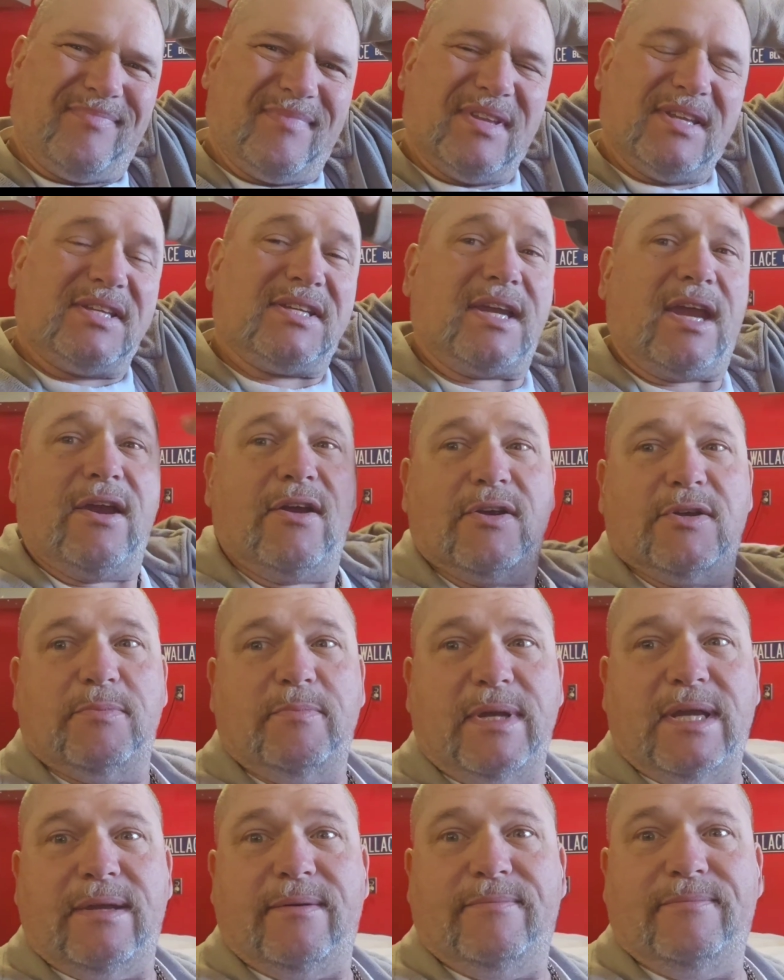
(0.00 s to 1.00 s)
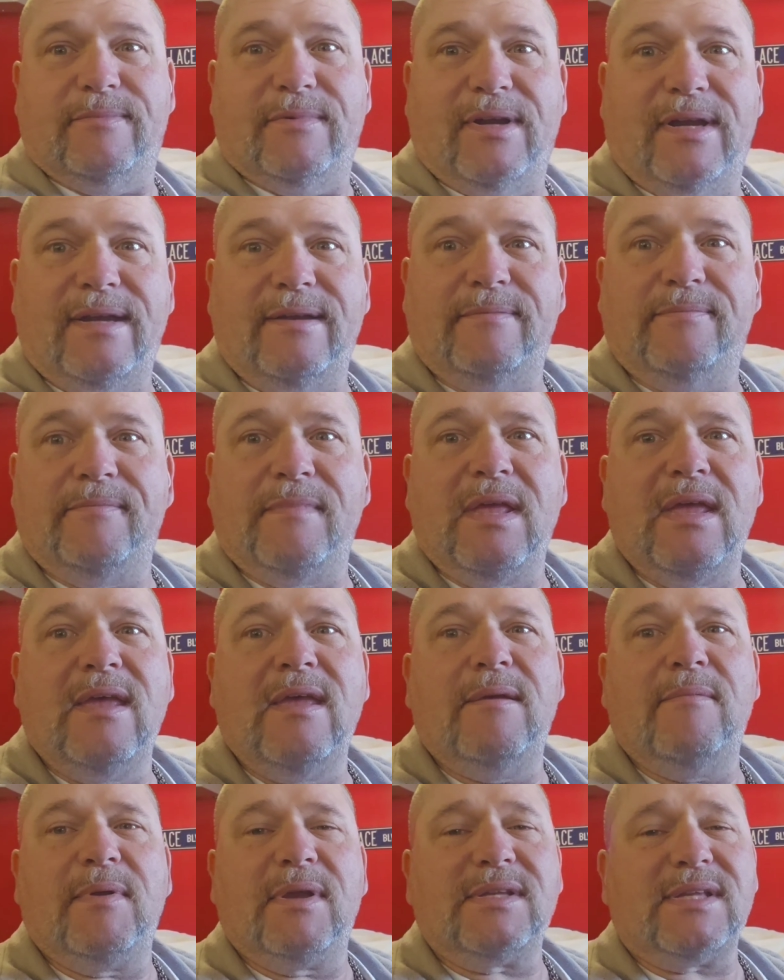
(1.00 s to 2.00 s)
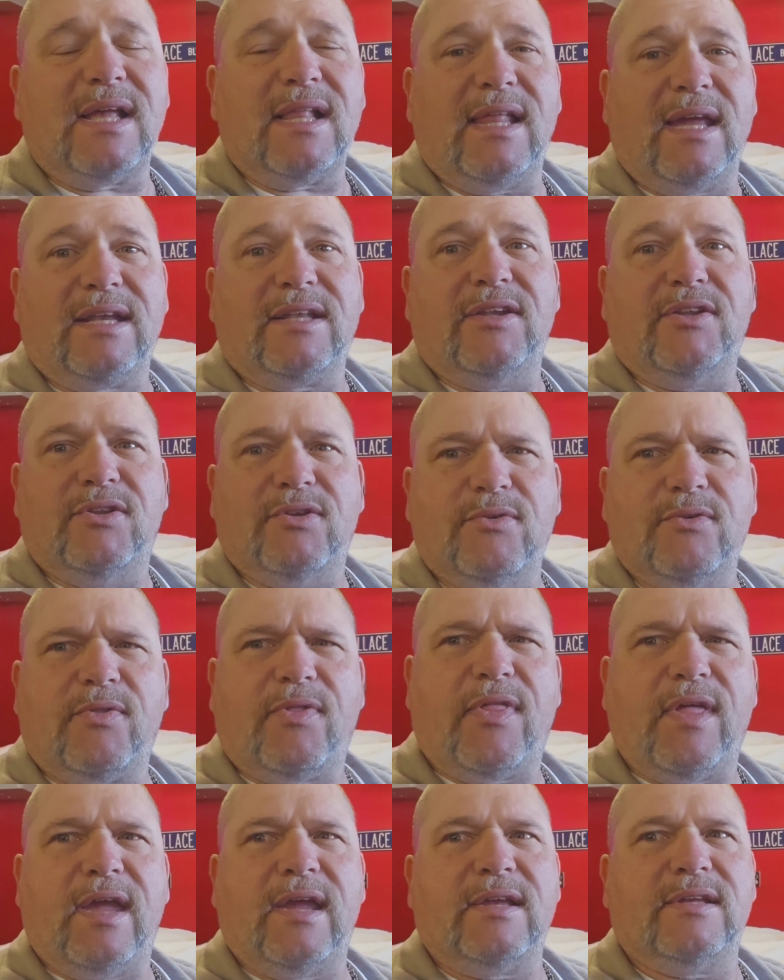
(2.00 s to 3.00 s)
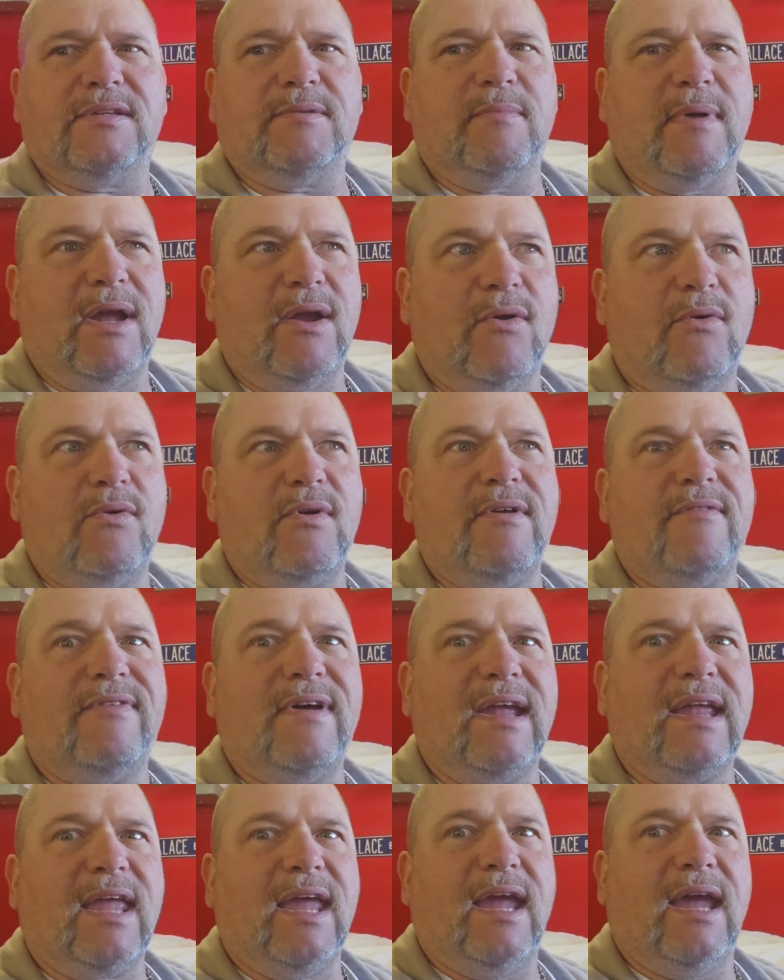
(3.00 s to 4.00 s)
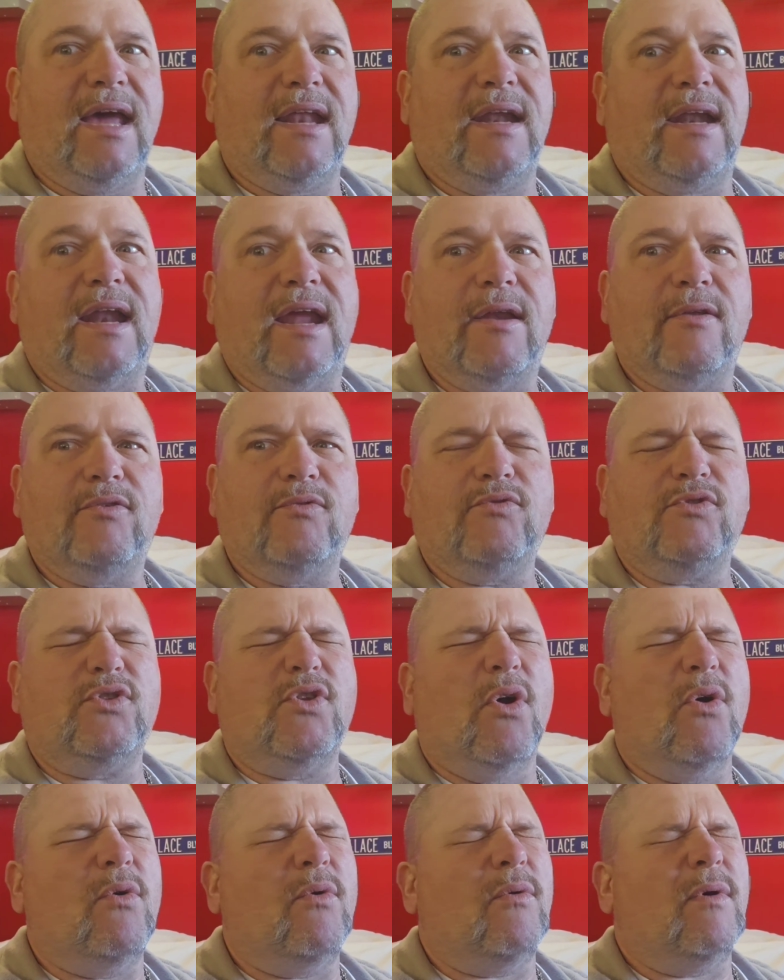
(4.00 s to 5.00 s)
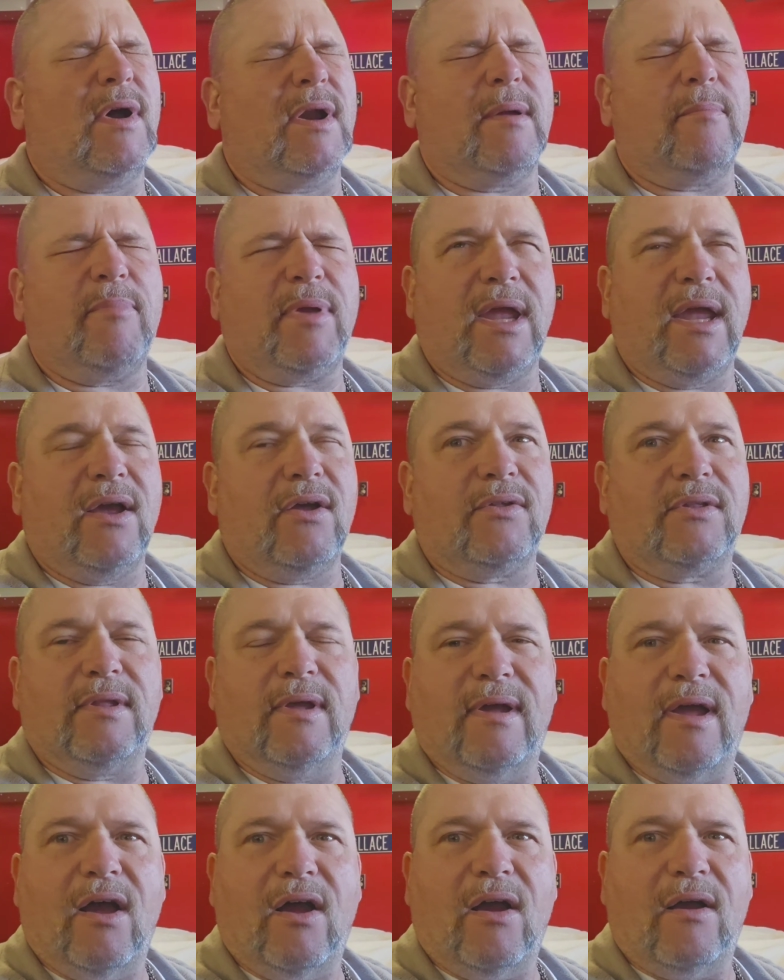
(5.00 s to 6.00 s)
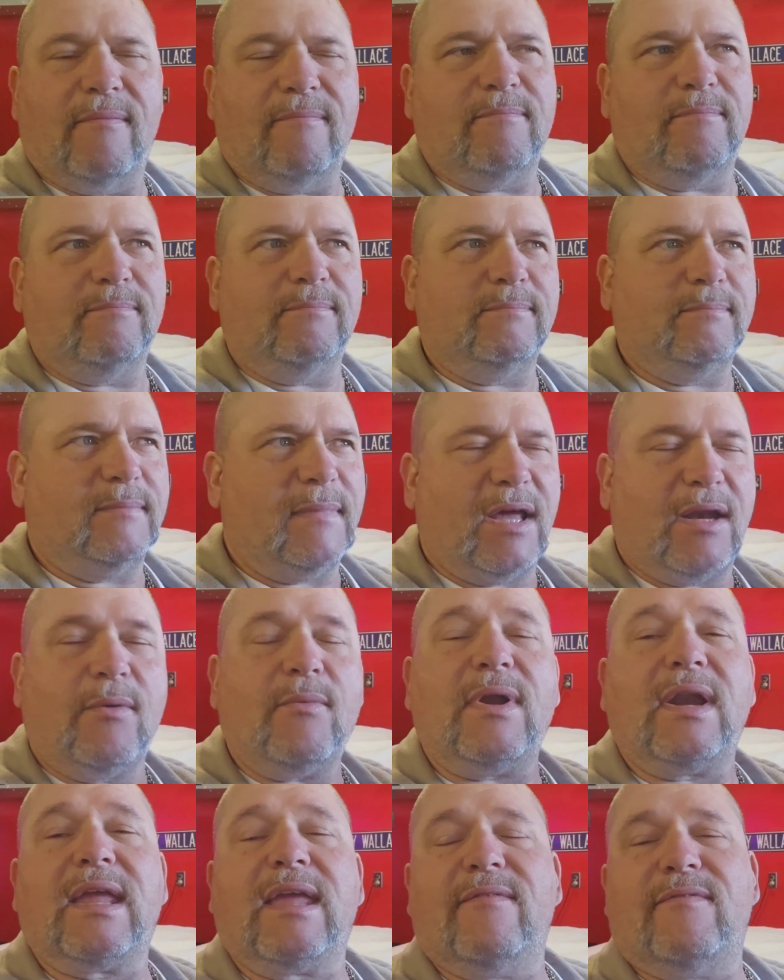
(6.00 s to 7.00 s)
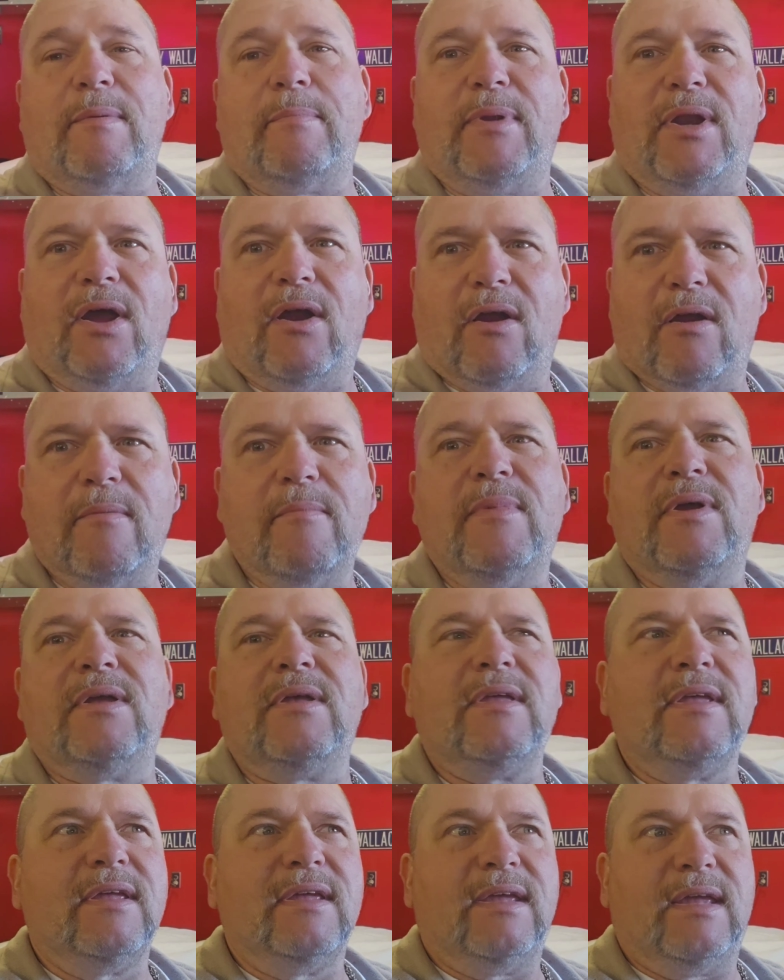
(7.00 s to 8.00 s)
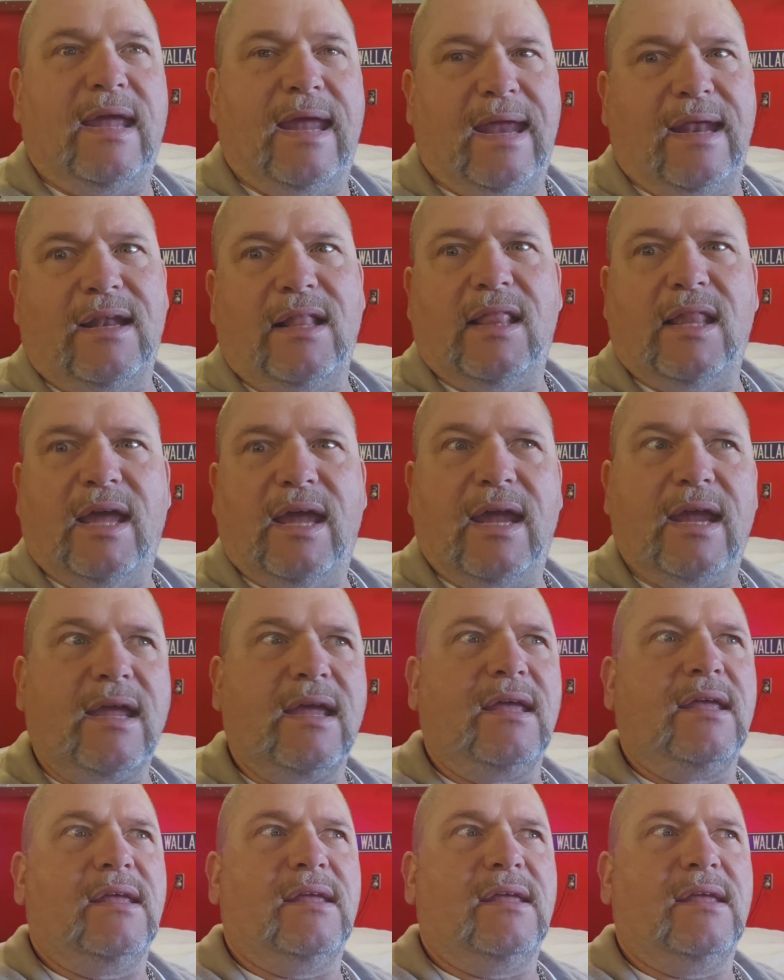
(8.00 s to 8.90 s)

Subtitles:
scares me, right? Because I like to do things my own if I can, and I don't want to I don't want to give up an arm and a leg